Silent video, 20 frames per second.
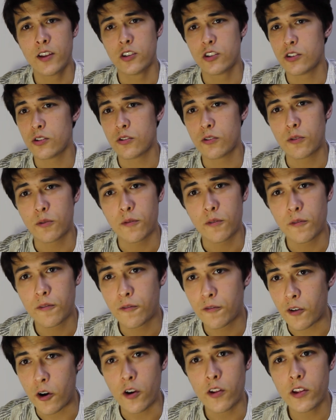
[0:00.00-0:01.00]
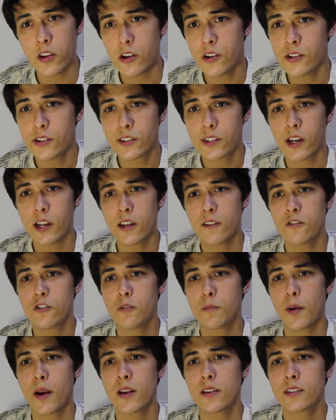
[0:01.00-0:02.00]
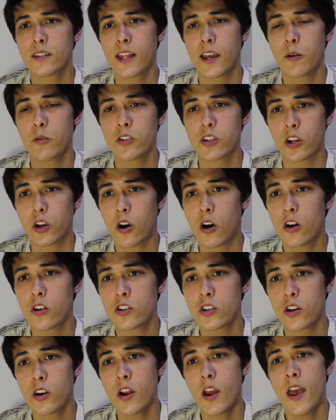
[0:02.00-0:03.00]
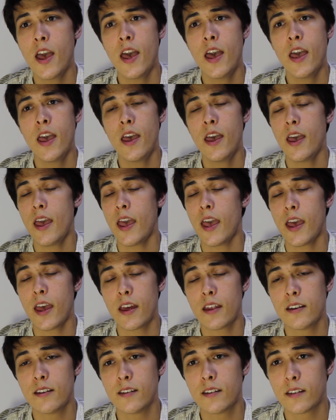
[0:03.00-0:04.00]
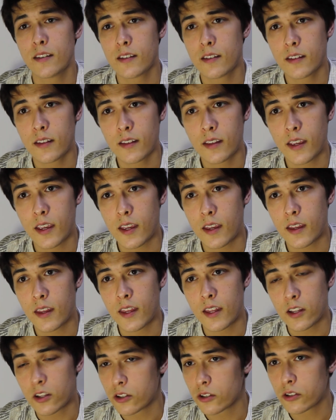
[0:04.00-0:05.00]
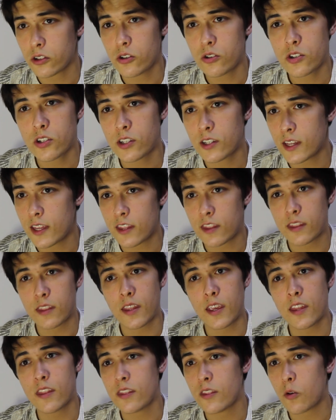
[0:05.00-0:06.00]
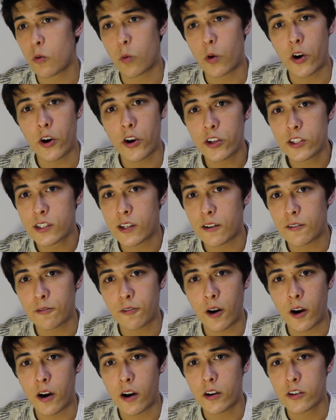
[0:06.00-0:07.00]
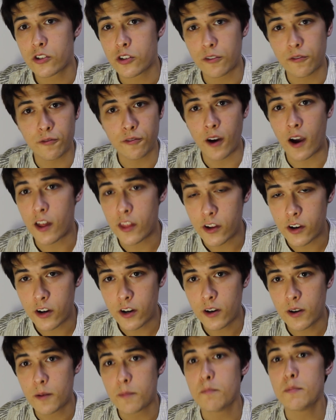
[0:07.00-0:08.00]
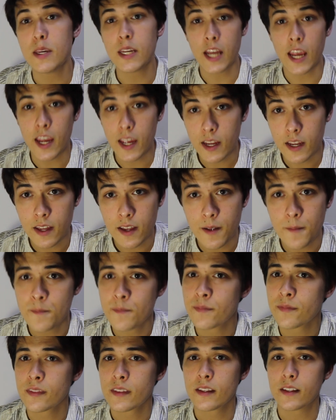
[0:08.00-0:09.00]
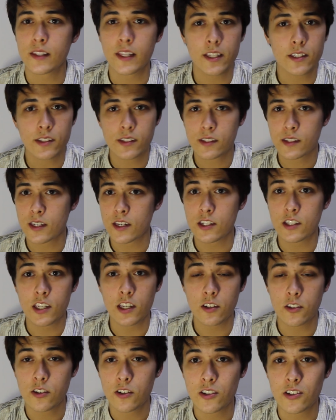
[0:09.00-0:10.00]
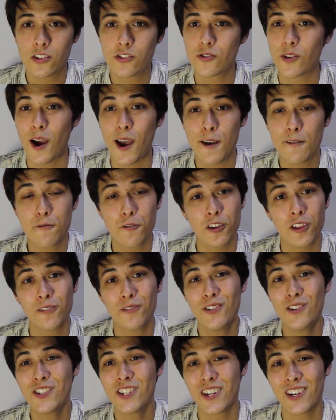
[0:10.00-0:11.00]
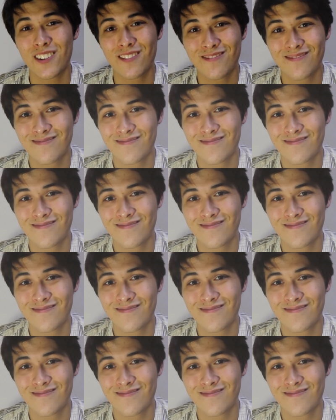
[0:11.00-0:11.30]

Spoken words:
to further your study of True Parents language and culture. And in conclusion, in the words of our True Father, Mire, let's continue to strive for the future.